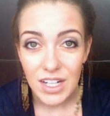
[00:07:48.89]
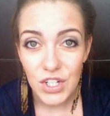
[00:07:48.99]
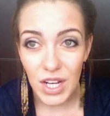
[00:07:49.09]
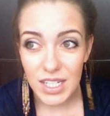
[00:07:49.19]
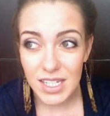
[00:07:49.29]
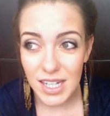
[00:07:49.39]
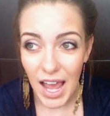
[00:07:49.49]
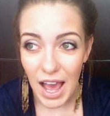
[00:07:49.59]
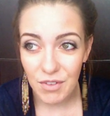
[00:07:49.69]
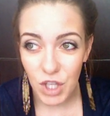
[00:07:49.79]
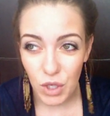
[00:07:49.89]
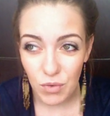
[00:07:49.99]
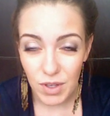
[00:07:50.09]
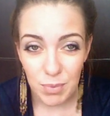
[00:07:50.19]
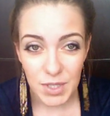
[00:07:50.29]
just to have a
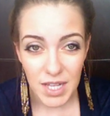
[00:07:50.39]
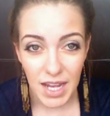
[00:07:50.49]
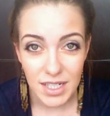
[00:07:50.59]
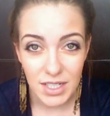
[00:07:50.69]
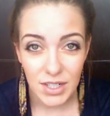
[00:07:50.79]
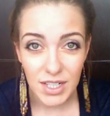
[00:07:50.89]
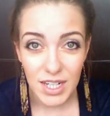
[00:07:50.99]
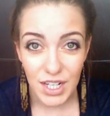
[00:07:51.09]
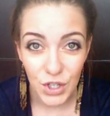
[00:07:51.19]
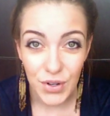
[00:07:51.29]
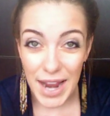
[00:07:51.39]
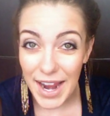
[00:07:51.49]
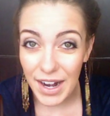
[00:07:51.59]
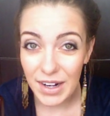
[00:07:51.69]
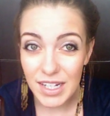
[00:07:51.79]
UV protector in your
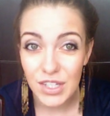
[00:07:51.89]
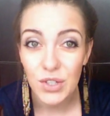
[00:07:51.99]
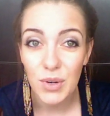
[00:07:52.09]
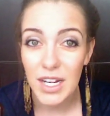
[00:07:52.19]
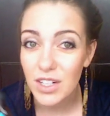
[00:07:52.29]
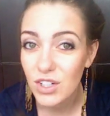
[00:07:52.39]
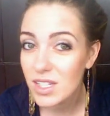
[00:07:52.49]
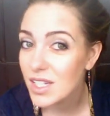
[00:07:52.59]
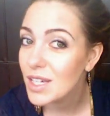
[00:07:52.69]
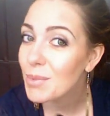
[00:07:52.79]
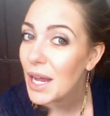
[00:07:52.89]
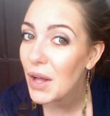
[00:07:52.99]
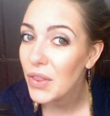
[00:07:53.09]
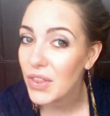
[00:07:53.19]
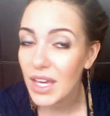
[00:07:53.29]
hair is great, just to keep it
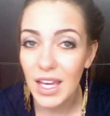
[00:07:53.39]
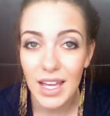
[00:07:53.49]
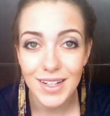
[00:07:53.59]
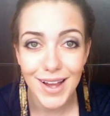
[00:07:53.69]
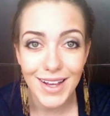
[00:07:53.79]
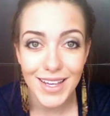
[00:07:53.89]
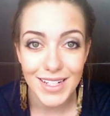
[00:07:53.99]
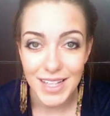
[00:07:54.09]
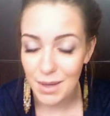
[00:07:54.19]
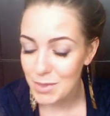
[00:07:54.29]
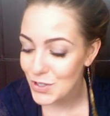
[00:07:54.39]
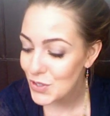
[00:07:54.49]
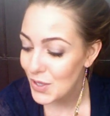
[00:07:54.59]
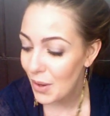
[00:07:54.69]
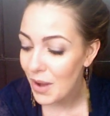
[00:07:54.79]
healthy and not get damaged.
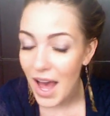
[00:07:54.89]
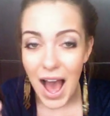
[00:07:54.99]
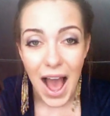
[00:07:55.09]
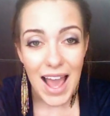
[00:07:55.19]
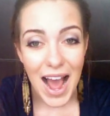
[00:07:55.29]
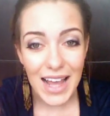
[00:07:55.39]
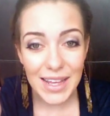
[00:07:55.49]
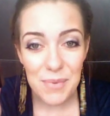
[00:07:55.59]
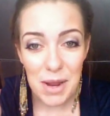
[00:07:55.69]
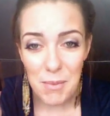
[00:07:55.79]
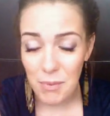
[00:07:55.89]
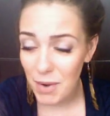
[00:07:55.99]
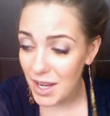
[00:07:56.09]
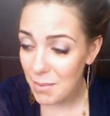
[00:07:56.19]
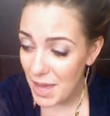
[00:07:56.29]
So I highly
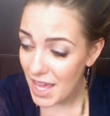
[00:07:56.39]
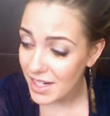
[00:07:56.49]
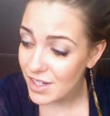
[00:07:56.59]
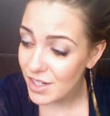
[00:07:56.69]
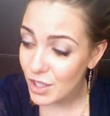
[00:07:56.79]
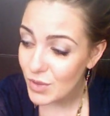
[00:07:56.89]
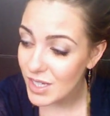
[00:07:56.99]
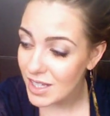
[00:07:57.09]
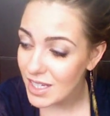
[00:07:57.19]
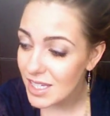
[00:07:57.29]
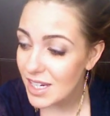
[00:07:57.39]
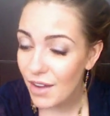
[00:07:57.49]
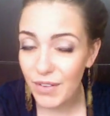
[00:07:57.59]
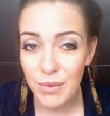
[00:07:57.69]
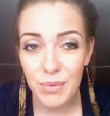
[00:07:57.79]
recommend using this
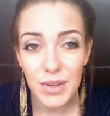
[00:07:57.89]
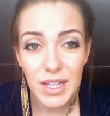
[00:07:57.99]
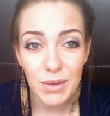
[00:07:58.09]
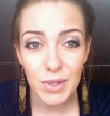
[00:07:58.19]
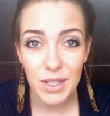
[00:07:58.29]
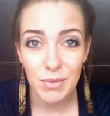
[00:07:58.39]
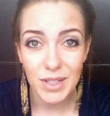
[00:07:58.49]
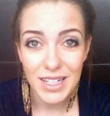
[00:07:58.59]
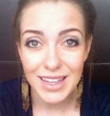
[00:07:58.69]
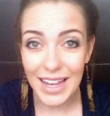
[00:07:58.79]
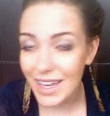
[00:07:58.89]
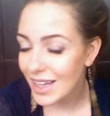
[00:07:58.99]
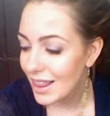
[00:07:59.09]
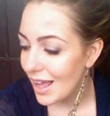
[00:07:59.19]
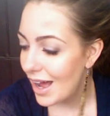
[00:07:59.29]
stuff. I really, really, really like
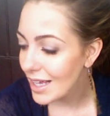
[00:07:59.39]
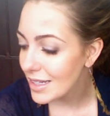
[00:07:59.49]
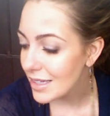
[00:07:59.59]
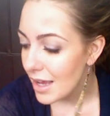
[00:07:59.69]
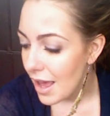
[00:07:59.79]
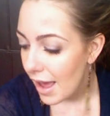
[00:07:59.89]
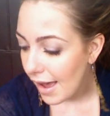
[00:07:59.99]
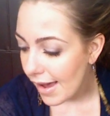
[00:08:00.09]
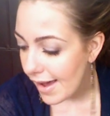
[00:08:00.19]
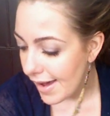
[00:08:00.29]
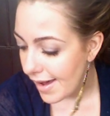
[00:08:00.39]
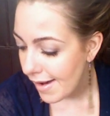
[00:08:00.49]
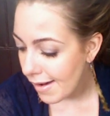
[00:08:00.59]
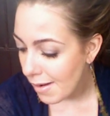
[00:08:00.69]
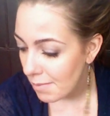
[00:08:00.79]
it a lot.
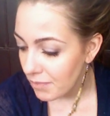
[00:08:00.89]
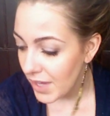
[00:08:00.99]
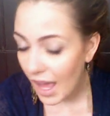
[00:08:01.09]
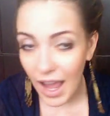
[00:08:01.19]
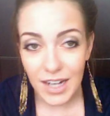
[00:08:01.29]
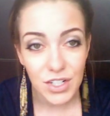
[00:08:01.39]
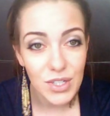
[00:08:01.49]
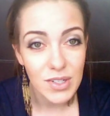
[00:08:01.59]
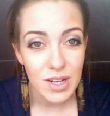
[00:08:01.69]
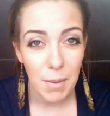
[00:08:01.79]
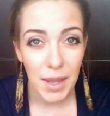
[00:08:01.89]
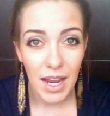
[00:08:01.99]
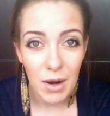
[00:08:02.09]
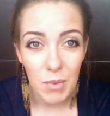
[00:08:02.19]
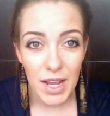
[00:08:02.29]
Yeah, I just use it on my
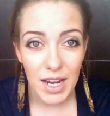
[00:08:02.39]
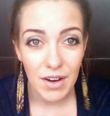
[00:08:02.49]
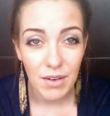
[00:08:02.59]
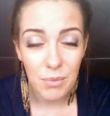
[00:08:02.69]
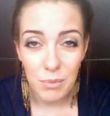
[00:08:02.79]
hair wet